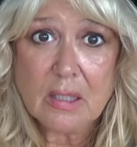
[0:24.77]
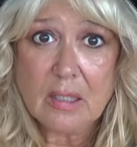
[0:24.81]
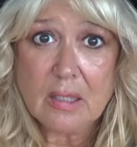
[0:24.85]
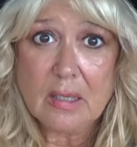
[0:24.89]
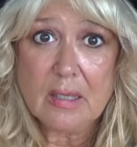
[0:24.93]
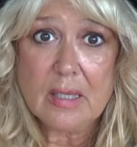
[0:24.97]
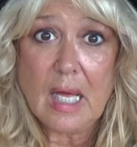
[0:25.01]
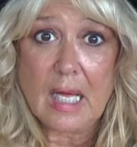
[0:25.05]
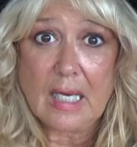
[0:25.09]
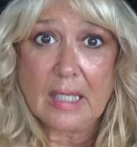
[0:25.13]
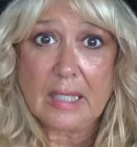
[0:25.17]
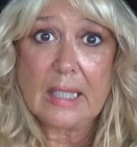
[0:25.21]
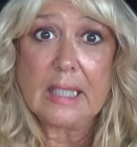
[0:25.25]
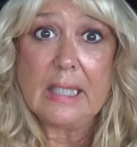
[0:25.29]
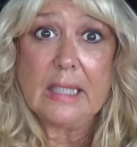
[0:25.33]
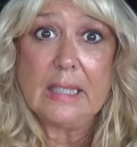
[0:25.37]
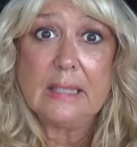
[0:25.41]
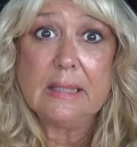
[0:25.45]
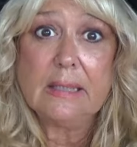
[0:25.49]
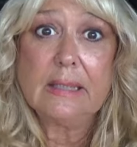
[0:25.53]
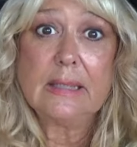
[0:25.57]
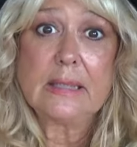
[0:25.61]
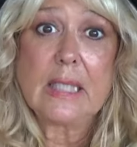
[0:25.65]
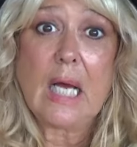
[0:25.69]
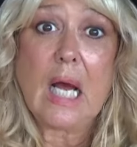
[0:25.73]
That
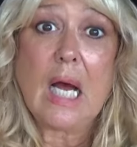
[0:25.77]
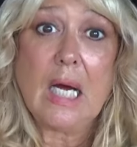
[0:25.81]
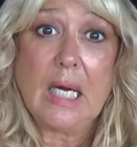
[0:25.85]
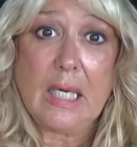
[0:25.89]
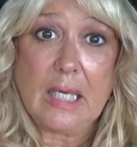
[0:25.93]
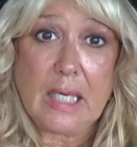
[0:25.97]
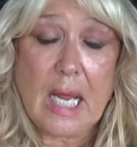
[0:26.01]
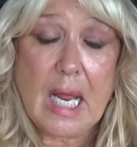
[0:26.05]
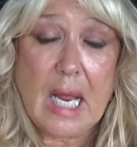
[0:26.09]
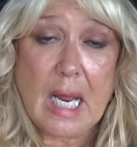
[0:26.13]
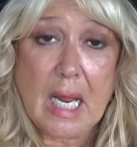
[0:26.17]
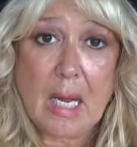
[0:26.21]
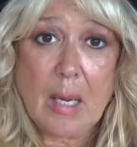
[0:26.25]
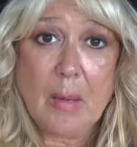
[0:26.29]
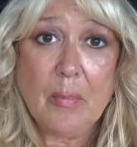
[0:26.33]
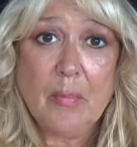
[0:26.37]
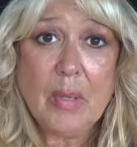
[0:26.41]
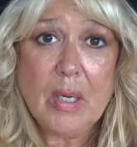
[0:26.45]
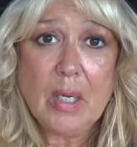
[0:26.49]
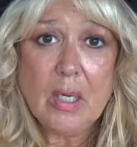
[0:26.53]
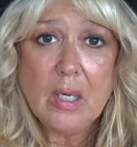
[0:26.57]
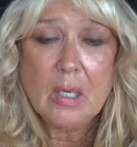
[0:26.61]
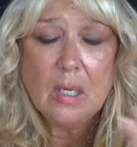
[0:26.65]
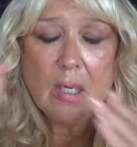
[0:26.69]
is, I am.